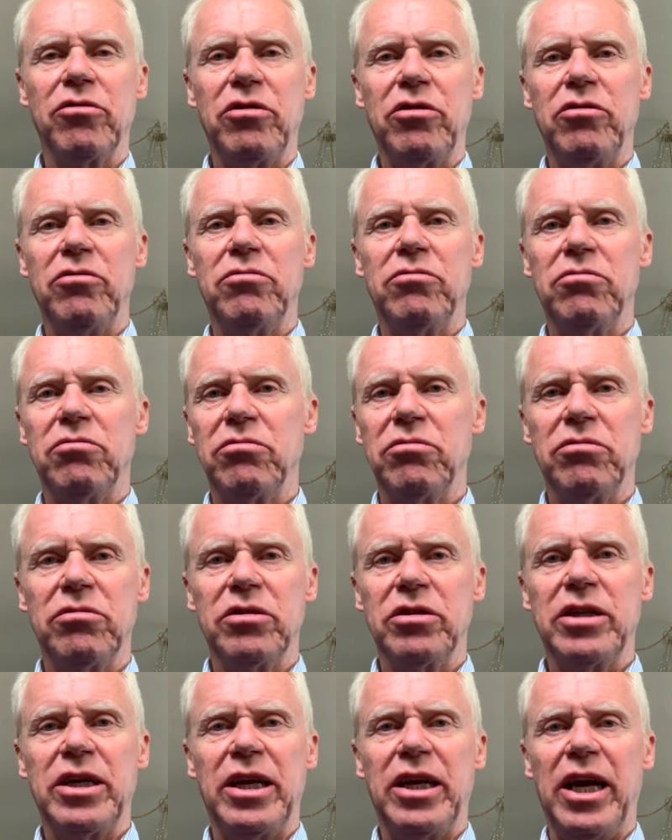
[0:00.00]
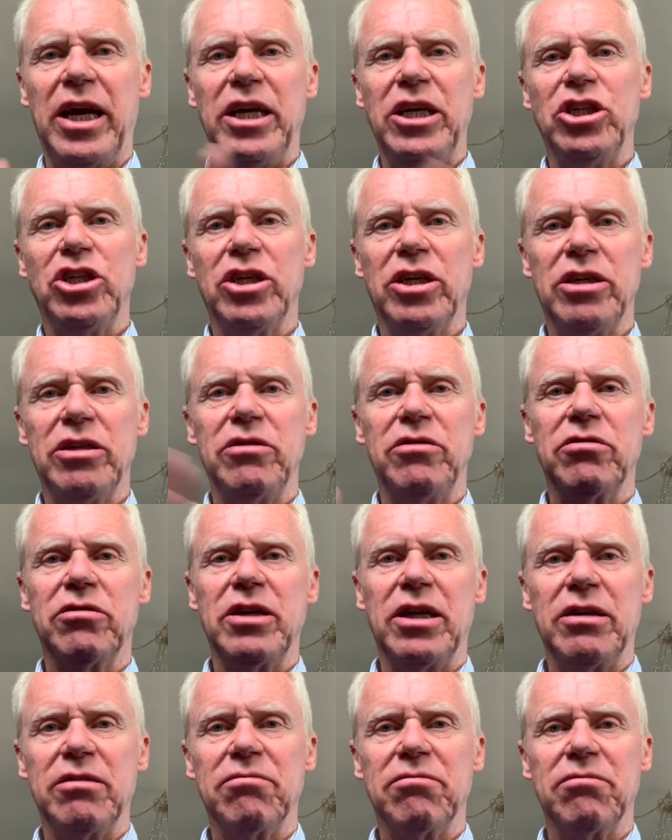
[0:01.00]
you can Asia, you
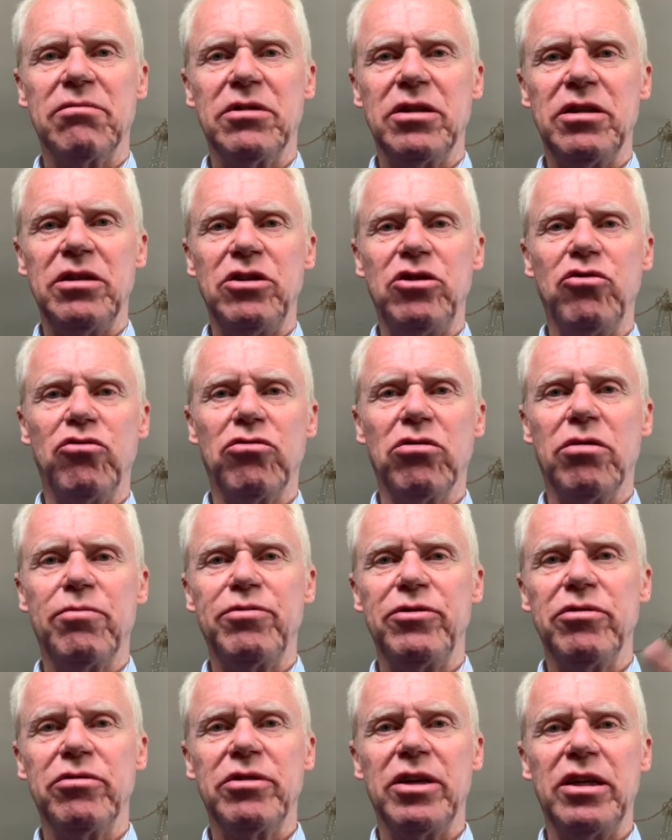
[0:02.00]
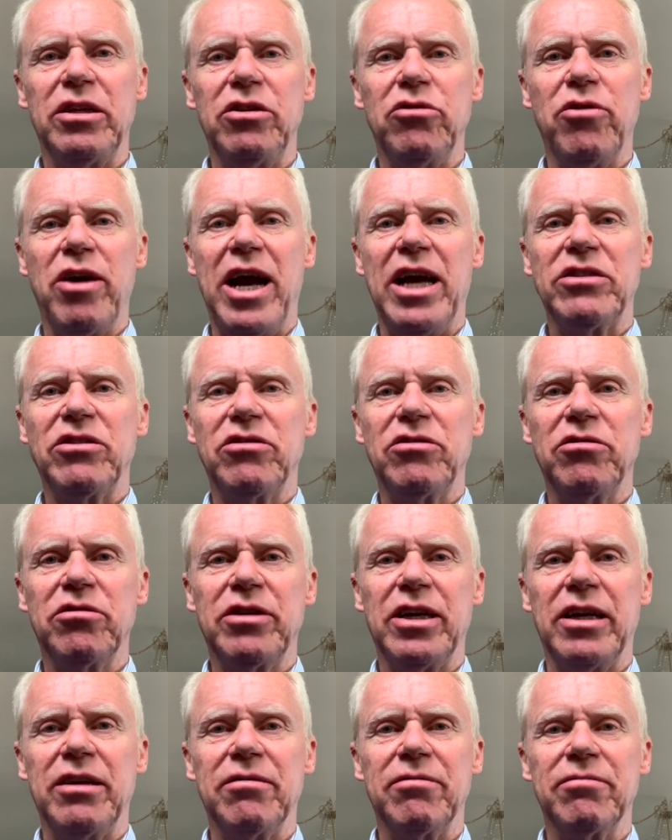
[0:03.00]
can Europe, you can US, you
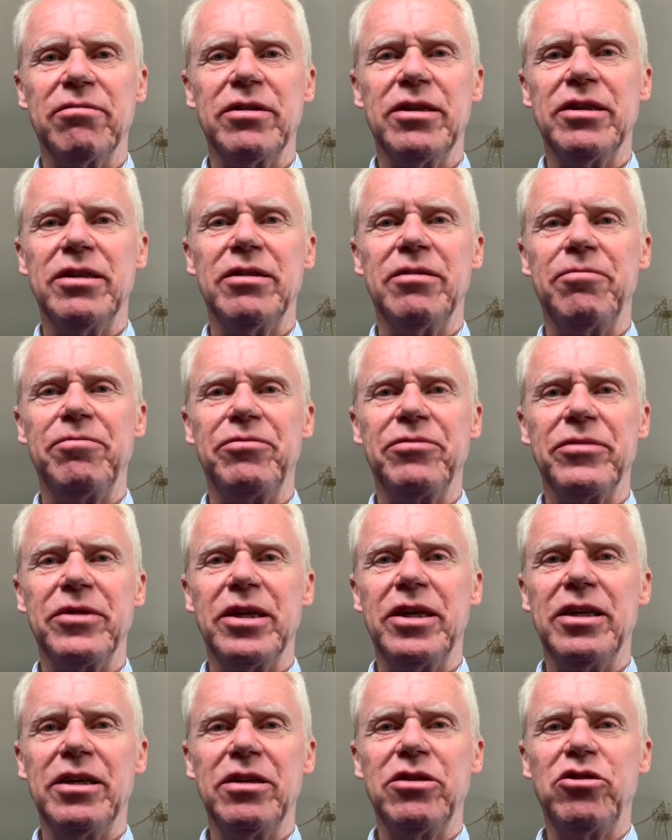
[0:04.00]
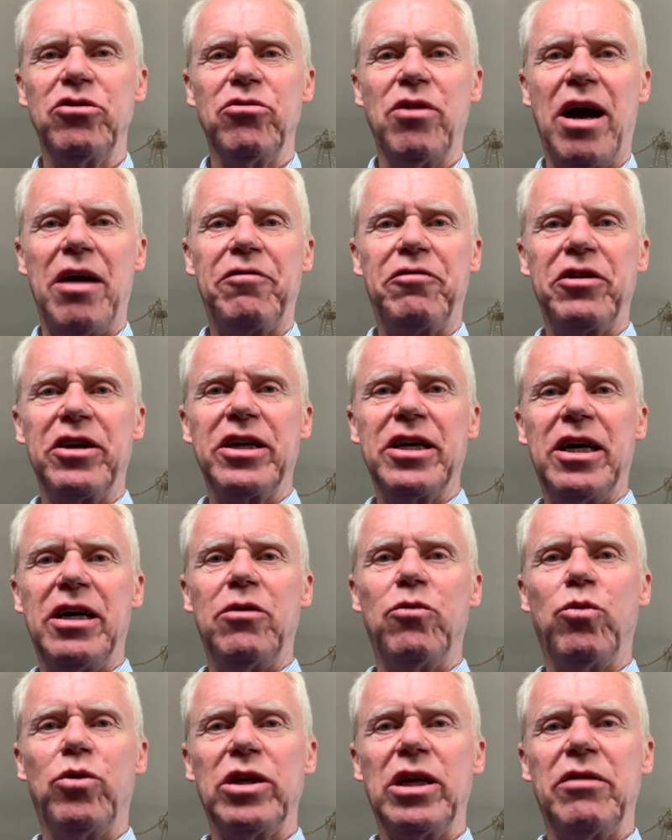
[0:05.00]
can do
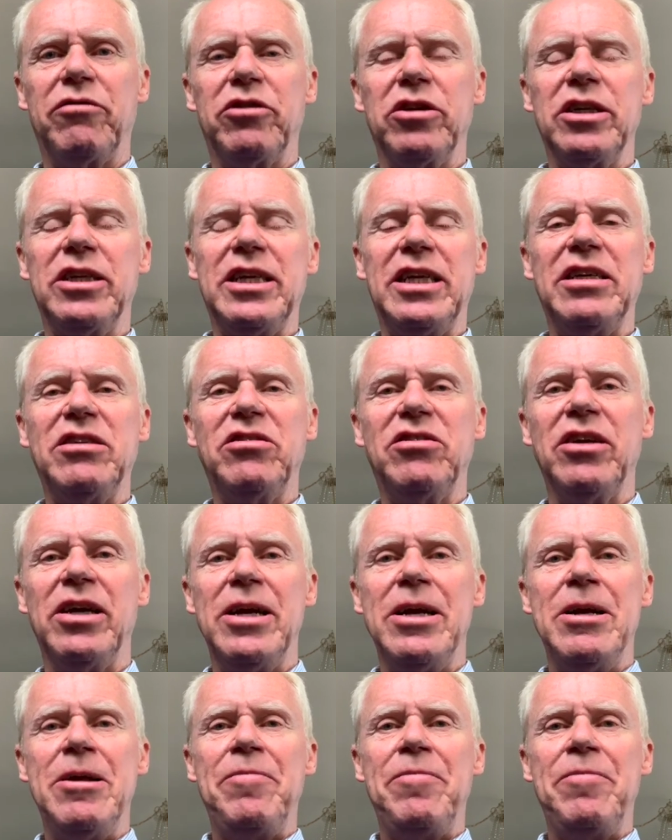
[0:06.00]
Africa, whatever it is.